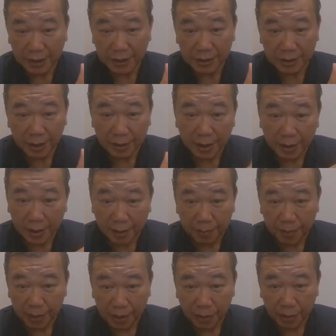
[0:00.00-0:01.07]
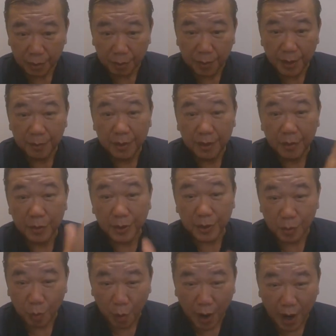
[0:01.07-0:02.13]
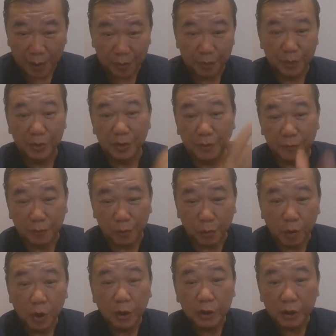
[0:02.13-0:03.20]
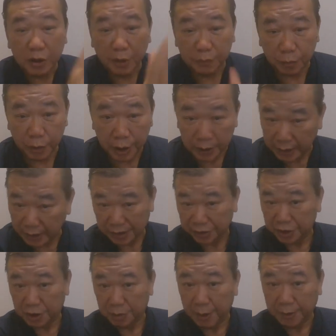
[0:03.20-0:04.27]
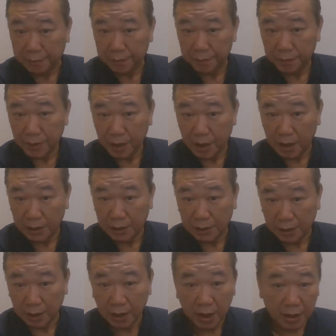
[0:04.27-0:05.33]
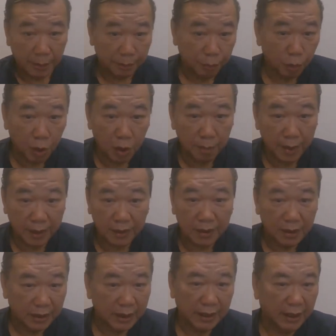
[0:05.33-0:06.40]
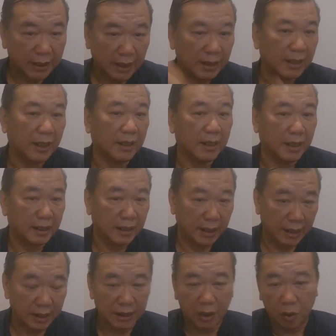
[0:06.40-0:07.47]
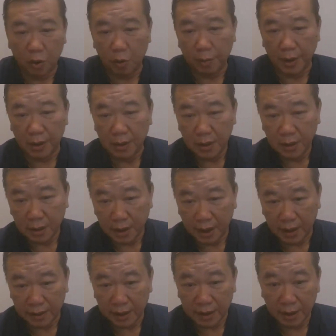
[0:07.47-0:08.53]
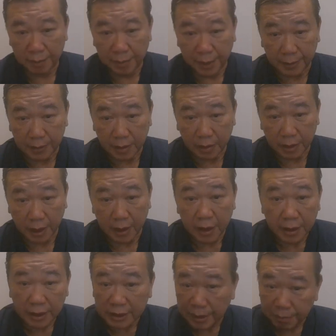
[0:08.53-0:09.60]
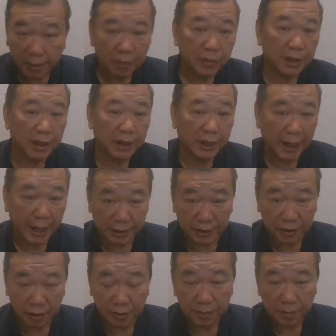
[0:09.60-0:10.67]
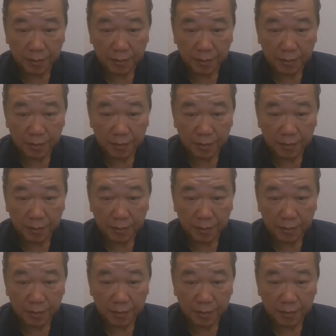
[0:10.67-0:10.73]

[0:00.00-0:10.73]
thing, then the bread become very white, beautiful, soft to eat. The rich man, this thing. The poor man, they eat the wholemeal, the bread. Okay, the same thing with the rice, no.